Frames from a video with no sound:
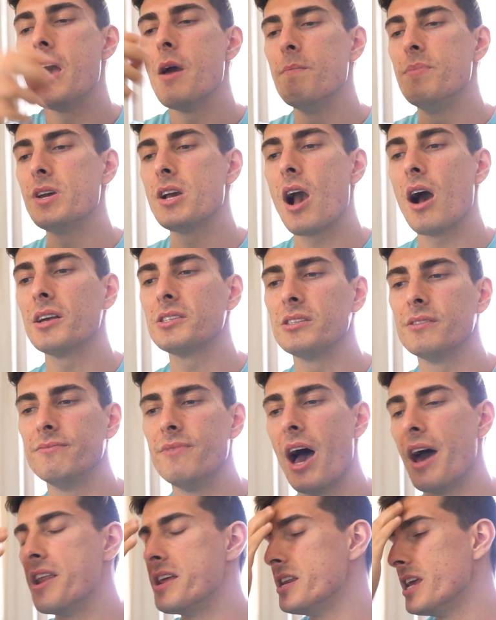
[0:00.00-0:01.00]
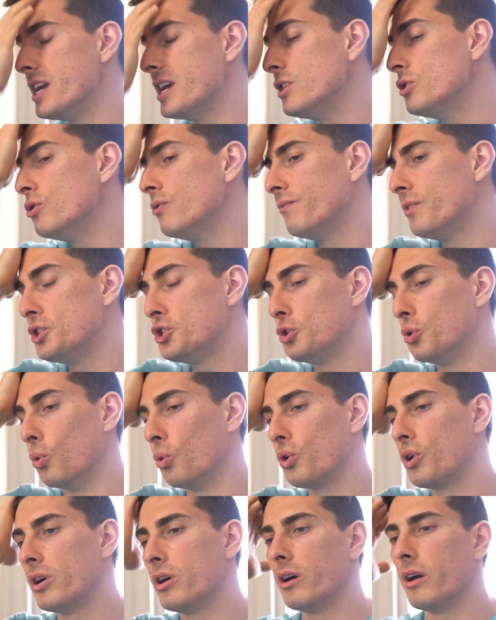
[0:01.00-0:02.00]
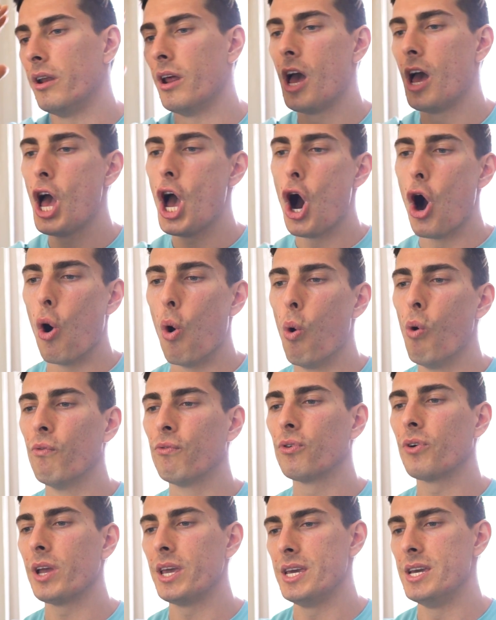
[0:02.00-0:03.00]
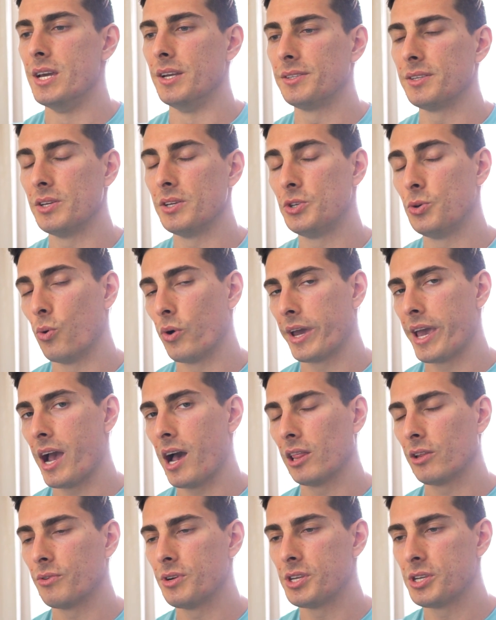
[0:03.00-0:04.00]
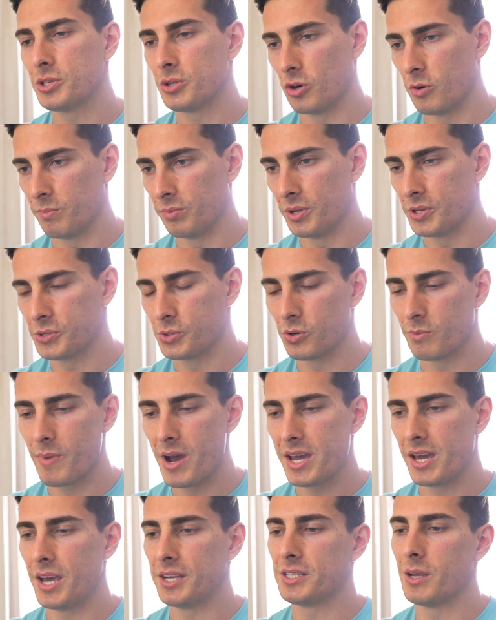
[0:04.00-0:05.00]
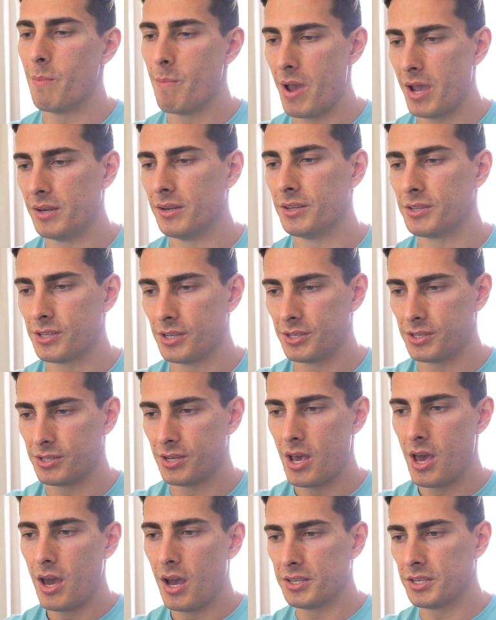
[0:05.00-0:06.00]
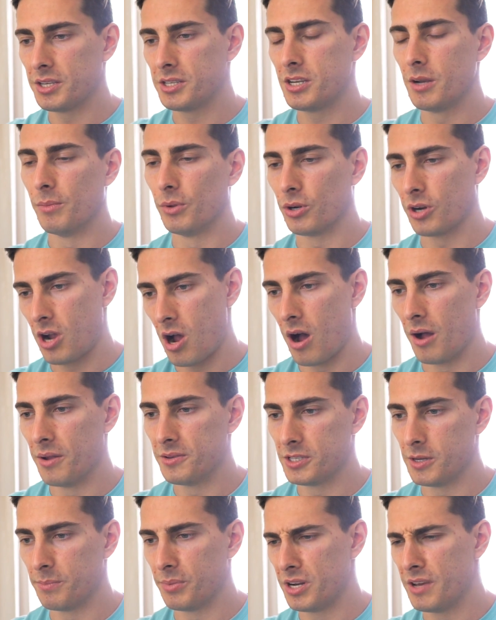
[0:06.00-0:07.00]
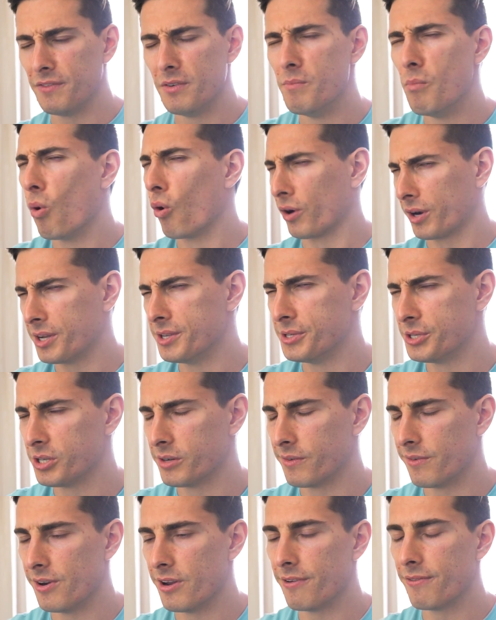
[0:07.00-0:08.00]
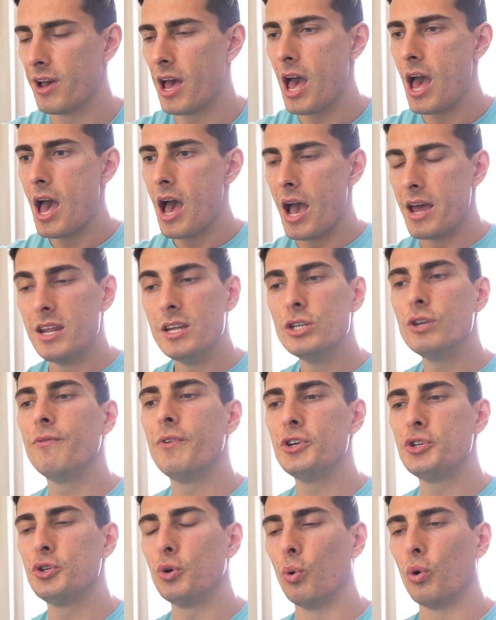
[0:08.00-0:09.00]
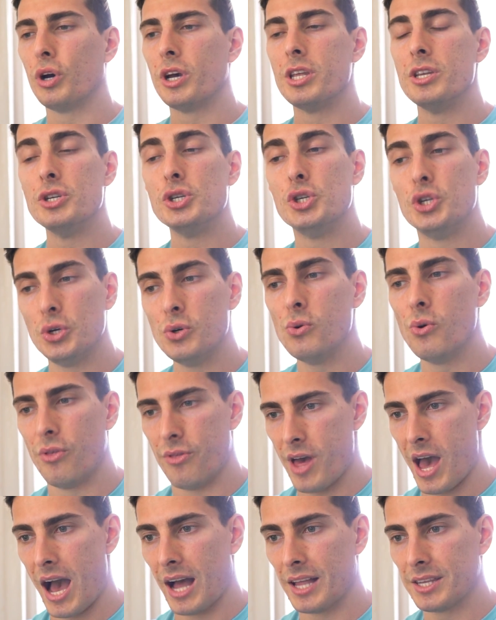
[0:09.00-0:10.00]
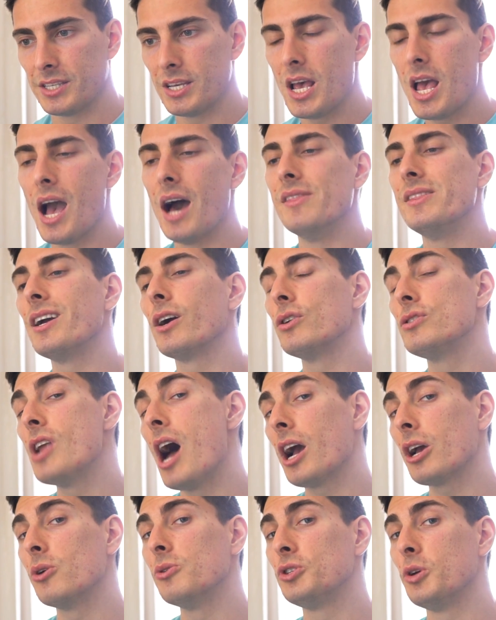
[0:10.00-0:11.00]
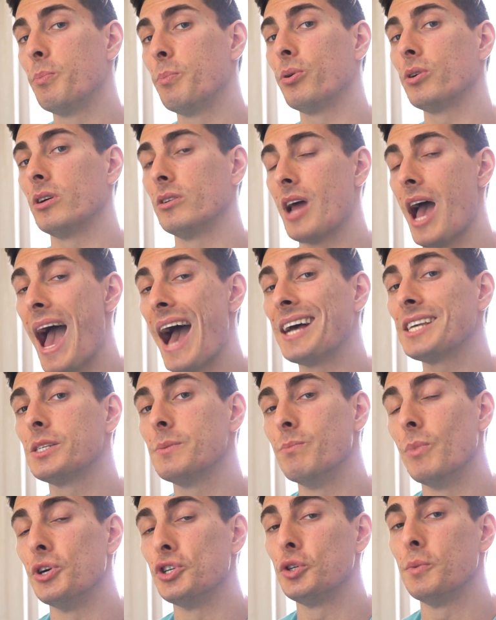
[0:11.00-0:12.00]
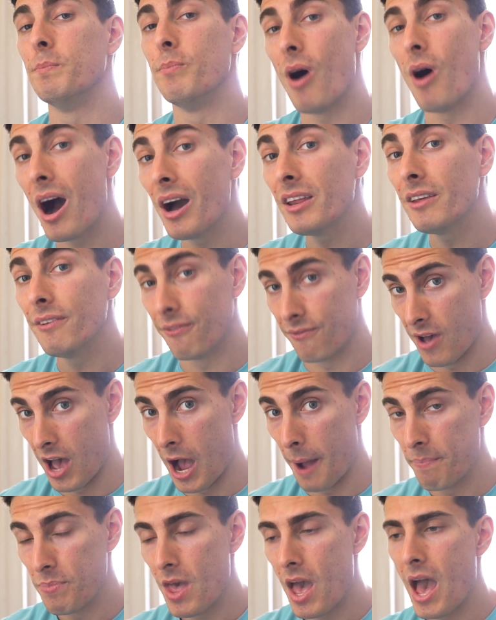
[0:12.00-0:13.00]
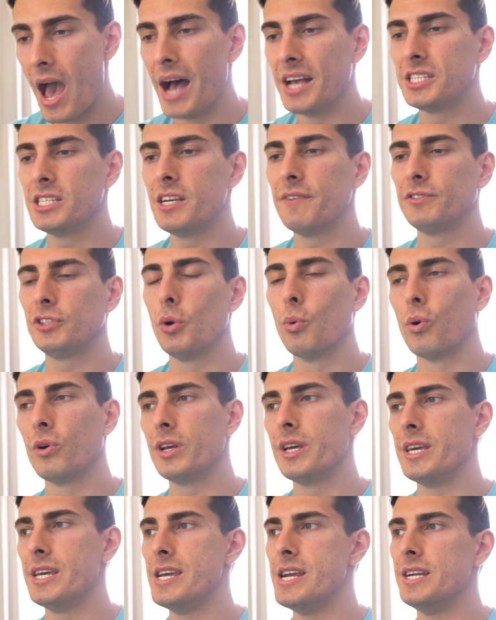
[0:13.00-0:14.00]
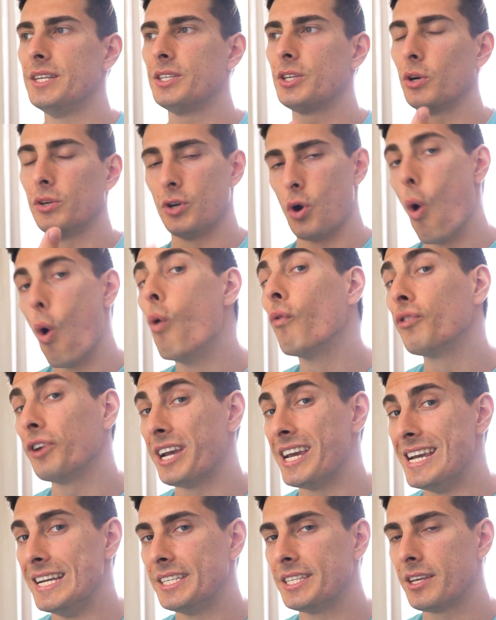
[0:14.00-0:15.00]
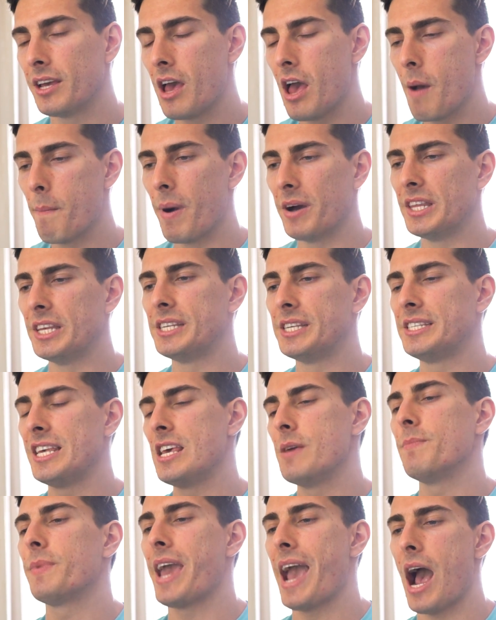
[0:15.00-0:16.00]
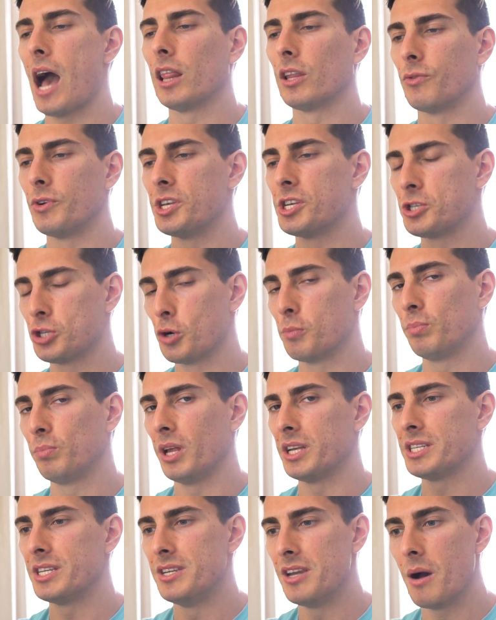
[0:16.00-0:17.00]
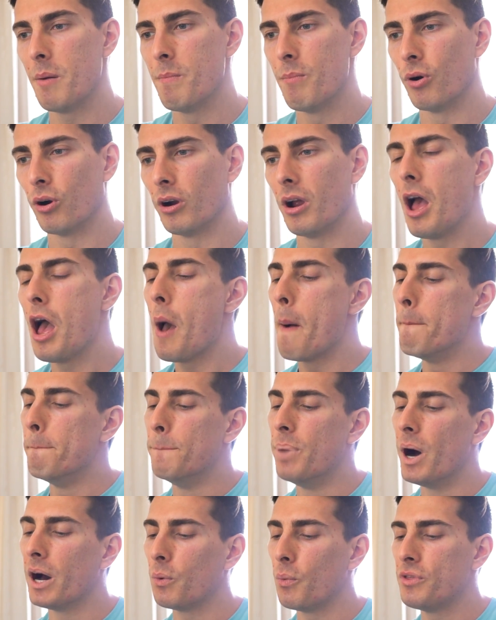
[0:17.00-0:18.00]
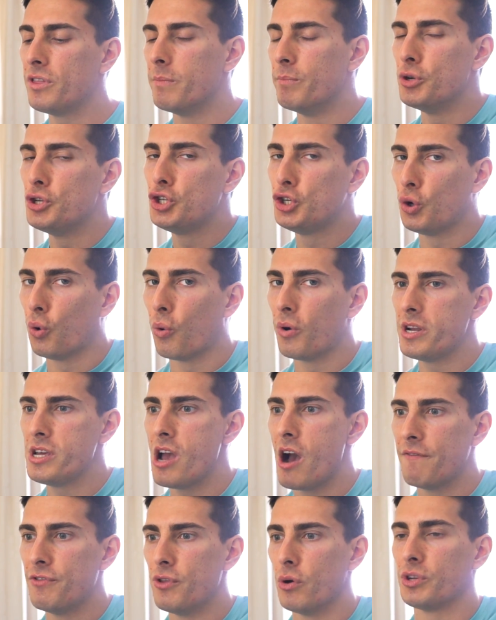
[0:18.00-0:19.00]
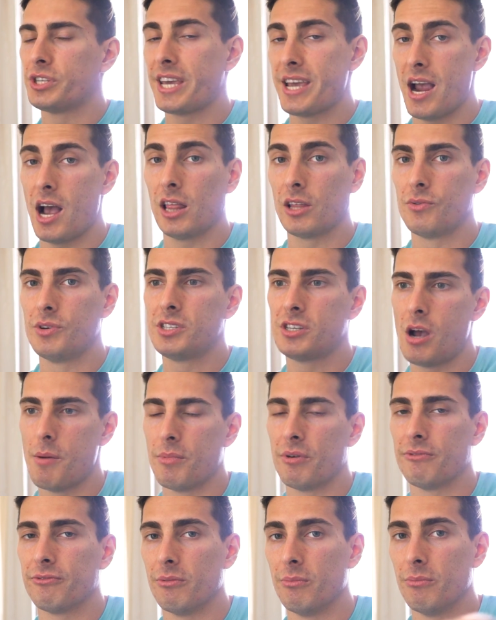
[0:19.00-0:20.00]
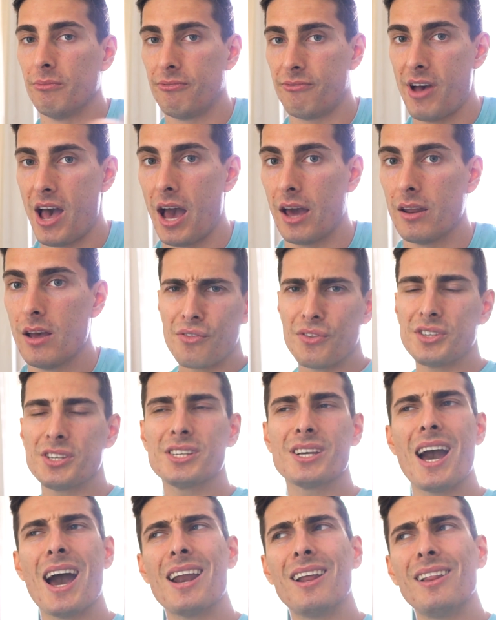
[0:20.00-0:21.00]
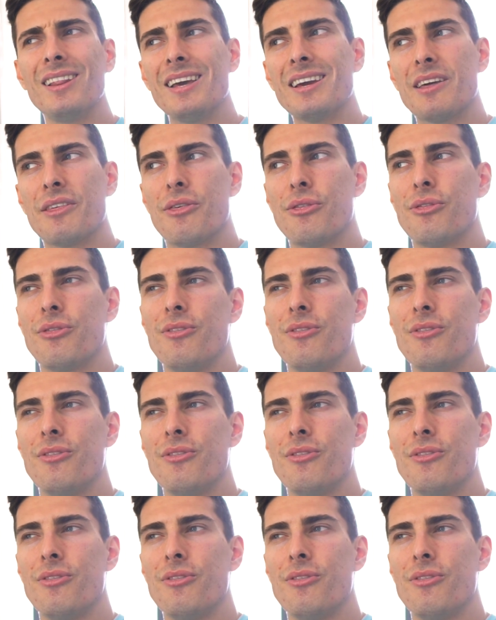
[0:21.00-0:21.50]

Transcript: Because of that, an individual could overeat into a calorie surplus, or in my case, a maintenance, it's, it's a similar concept, but even more conservative. An individual can do that, and they are not going to put on as much body fat as if they were to eat and overeat by the same calorie surplus number, but with the majority of those calories coming from fat. This is kind of like a